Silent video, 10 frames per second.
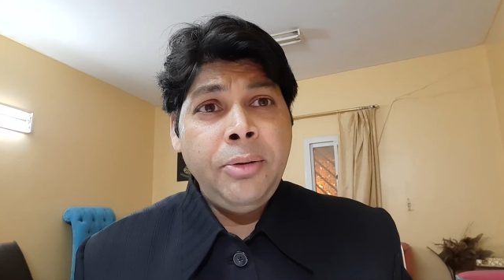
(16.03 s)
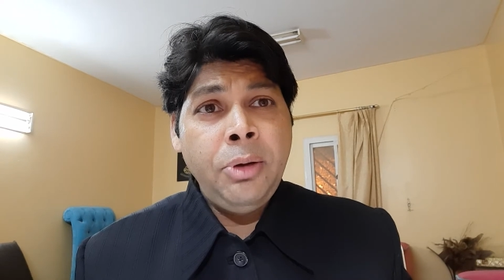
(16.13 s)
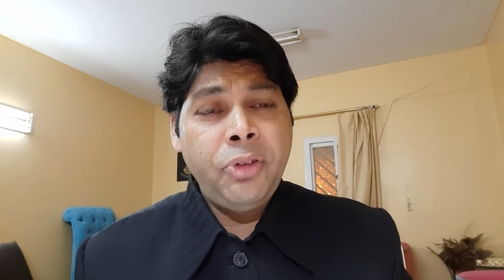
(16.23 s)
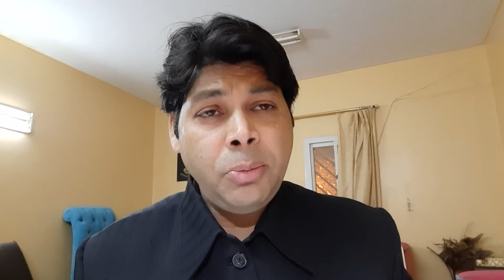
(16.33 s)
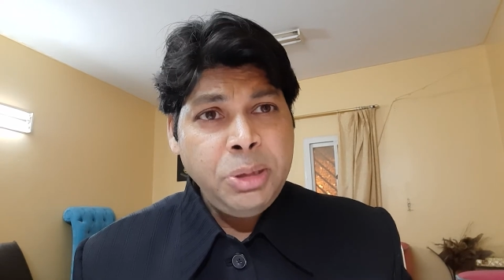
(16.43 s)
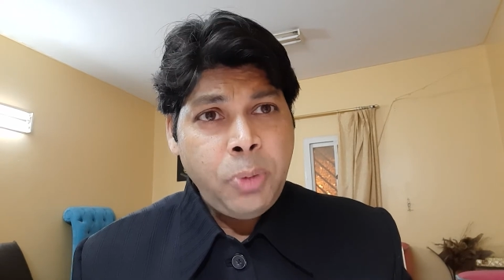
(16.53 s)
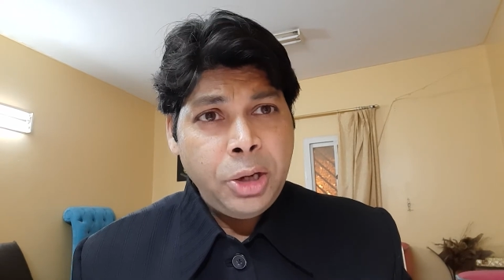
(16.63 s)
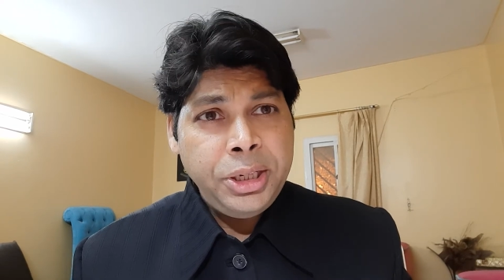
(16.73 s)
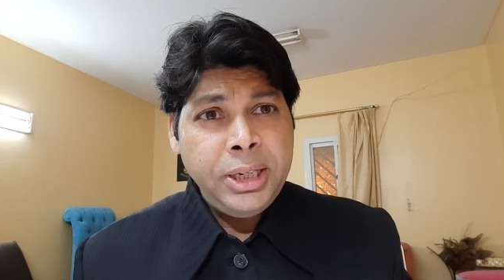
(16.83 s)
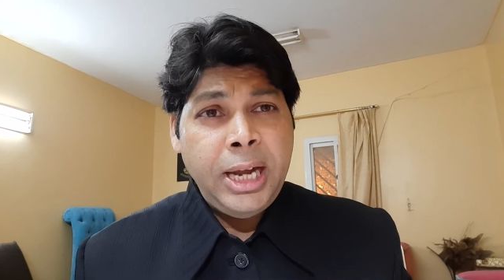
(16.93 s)
from the
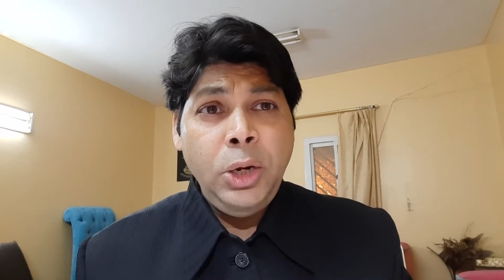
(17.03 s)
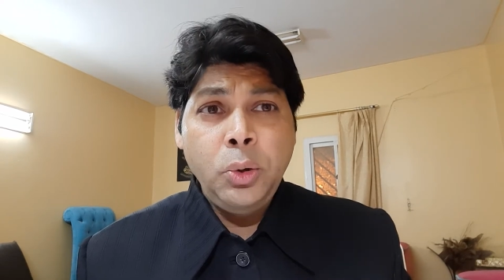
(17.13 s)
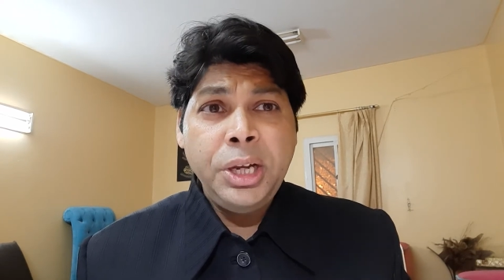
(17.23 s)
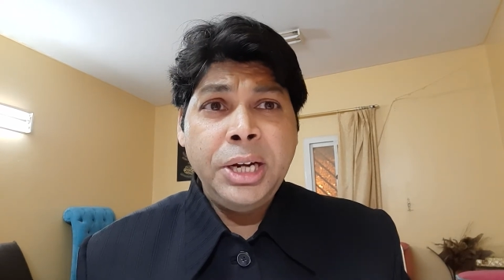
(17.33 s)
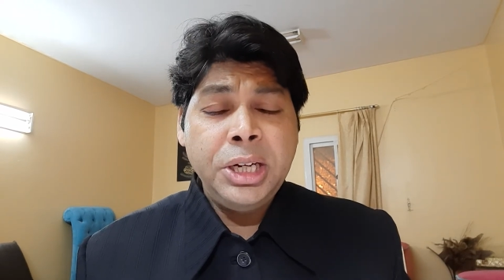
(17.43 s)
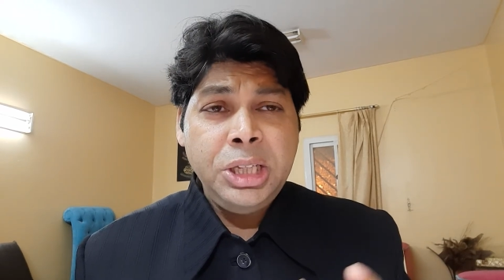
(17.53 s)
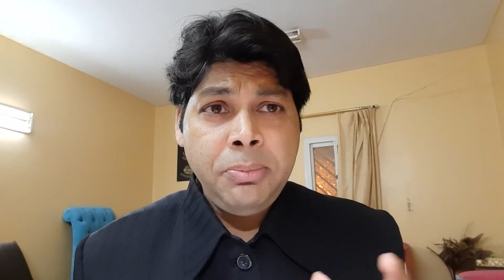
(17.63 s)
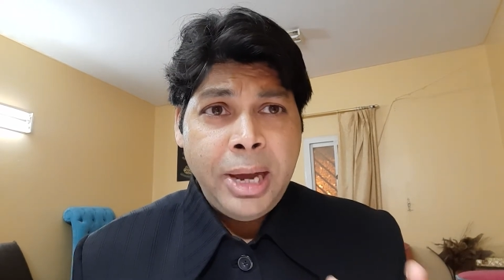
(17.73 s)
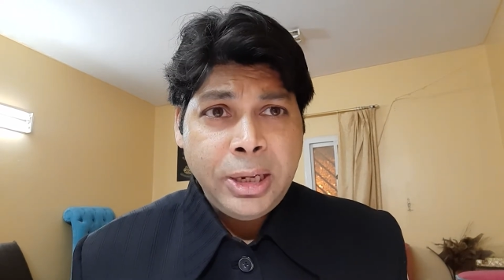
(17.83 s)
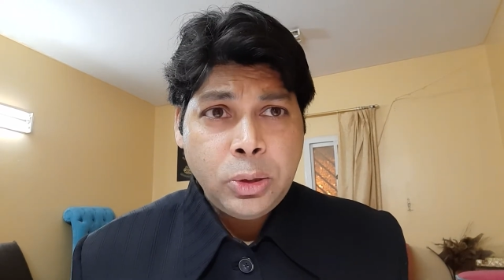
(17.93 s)
body and looking under the
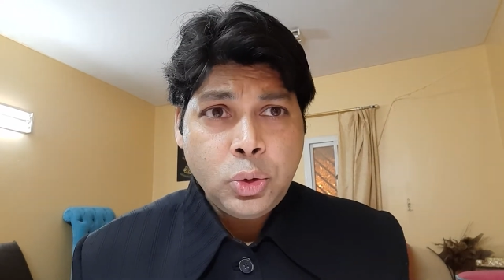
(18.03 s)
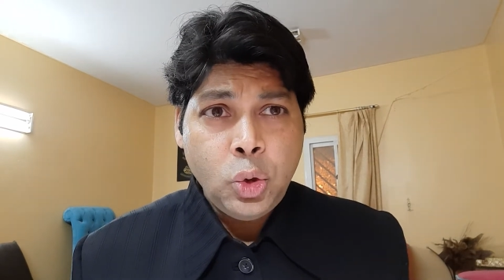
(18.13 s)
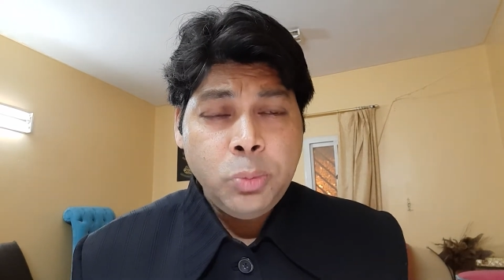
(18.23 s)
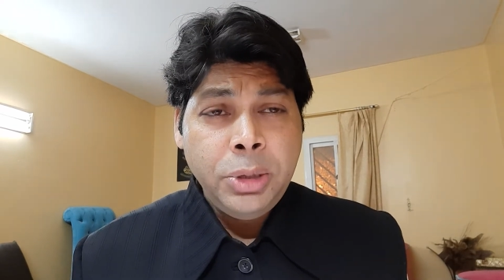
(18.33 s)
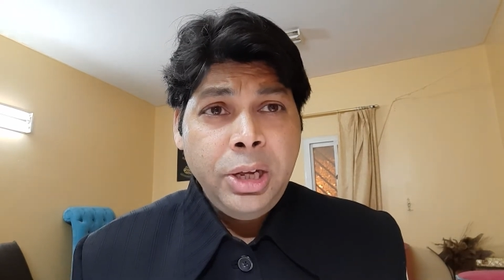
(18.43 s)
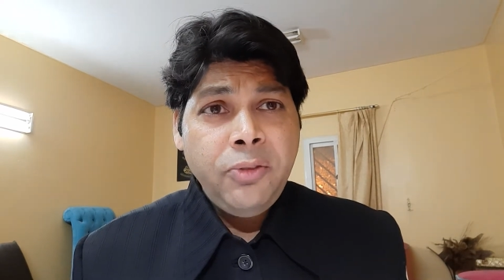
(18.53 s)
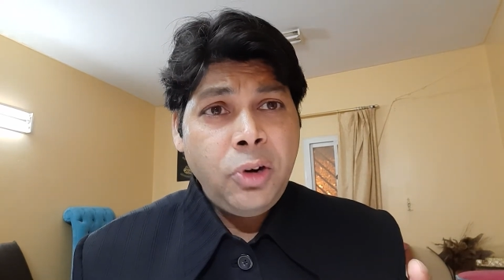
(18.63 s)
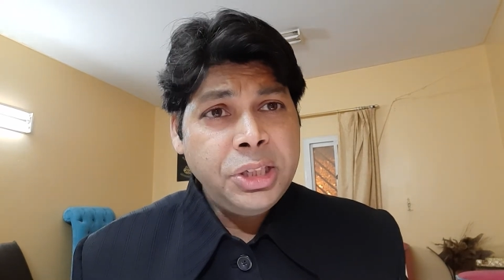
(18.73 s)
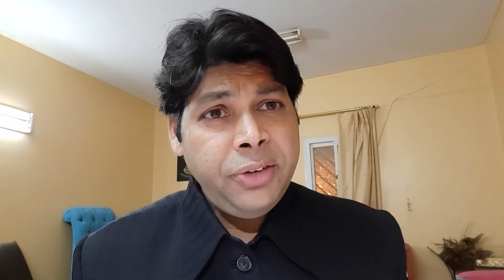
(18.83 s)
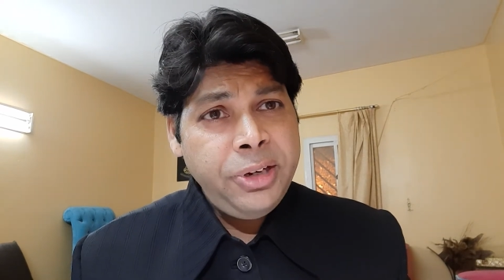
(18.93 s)
microscope for
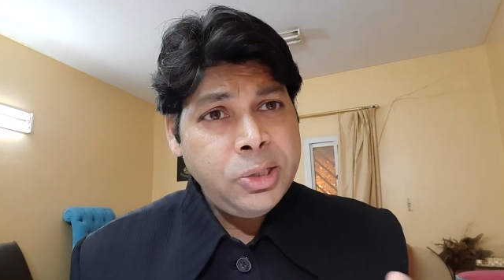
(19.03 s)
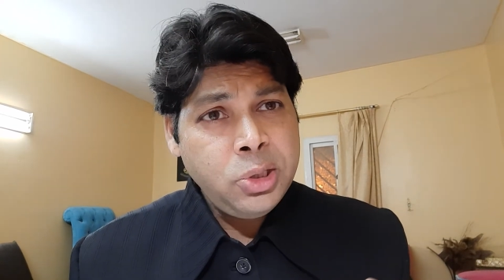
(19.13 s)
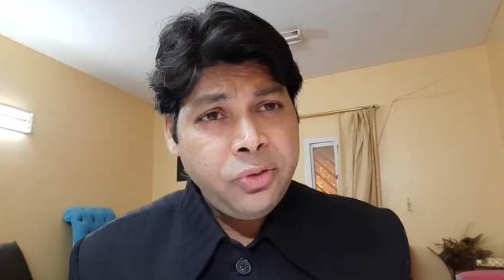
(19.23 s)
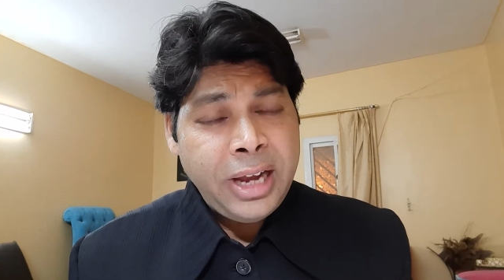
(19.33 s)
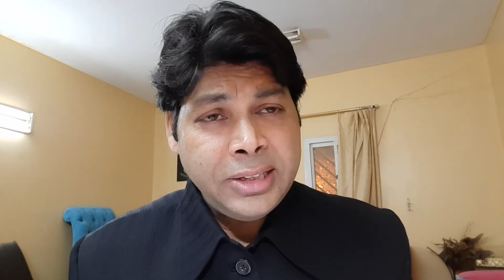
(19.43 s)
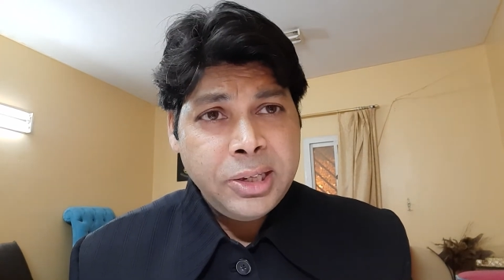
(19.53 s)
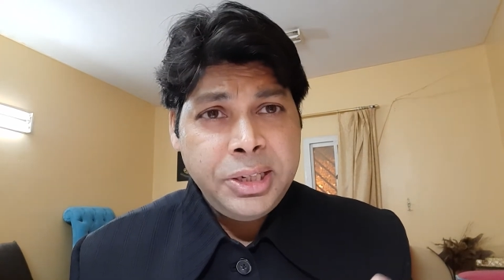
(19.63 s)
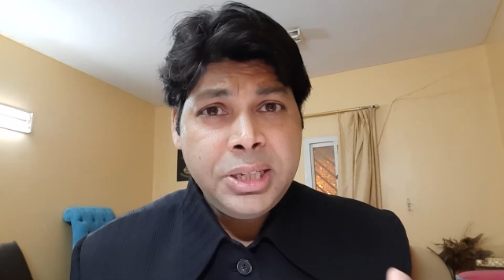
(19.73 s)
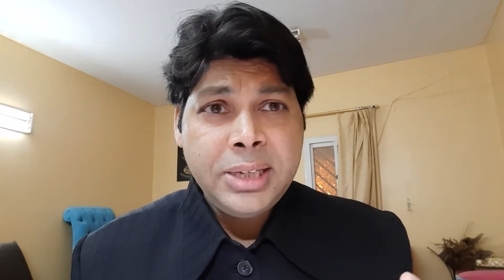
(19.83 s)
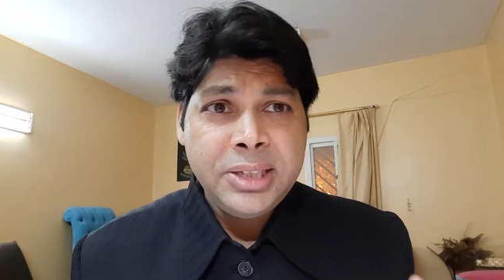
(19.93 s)
the evidence of cancer
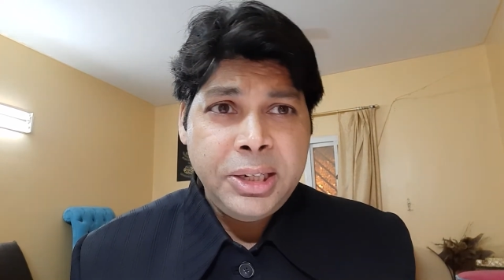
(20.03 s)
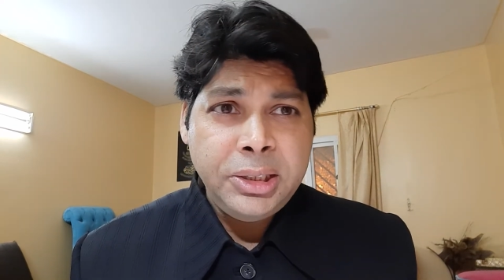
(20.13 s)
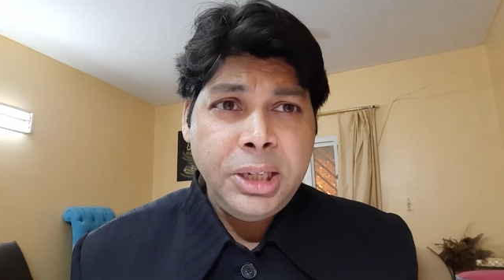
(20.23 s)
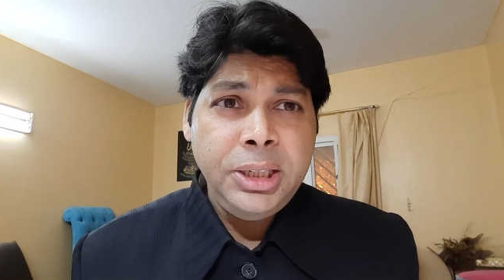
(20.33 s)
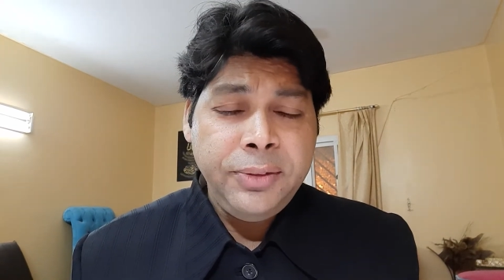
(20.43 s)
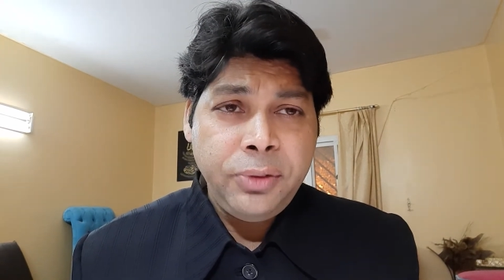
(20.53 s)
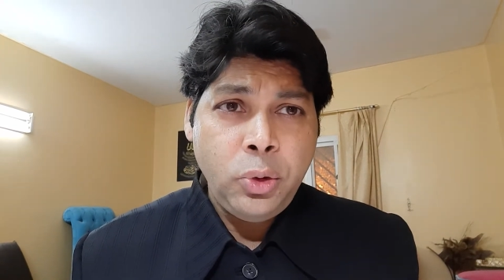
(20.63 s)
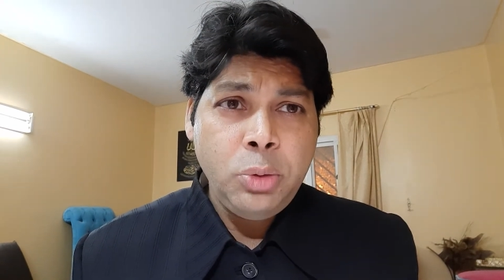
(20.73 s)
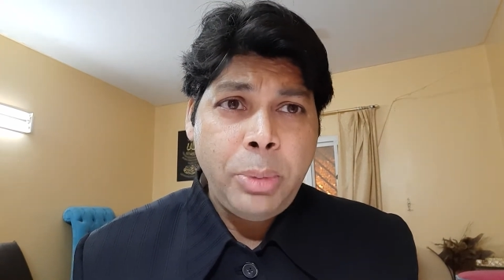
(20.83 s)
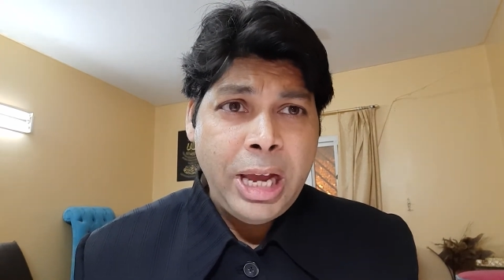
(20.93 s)
is sentinel lymph
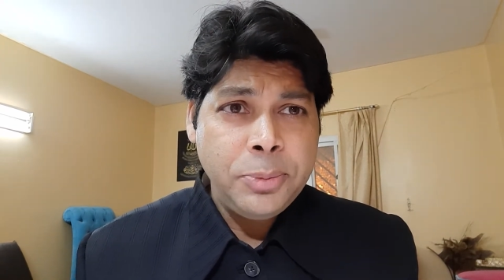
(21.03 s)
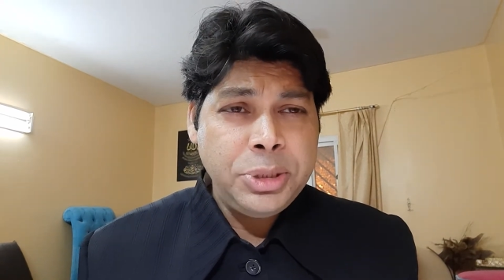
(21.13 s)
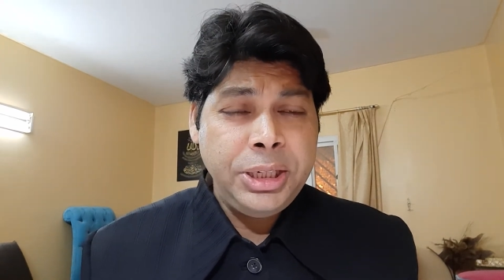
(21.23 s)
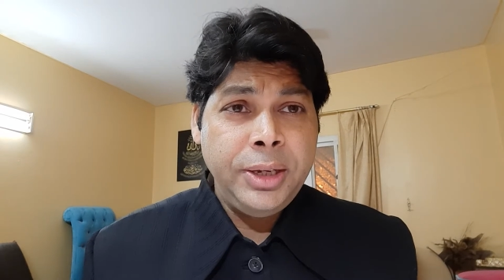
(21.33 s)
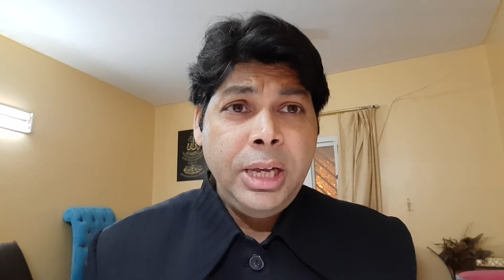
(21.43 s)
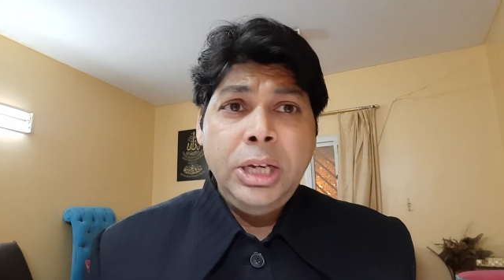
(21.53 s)
node biopsy.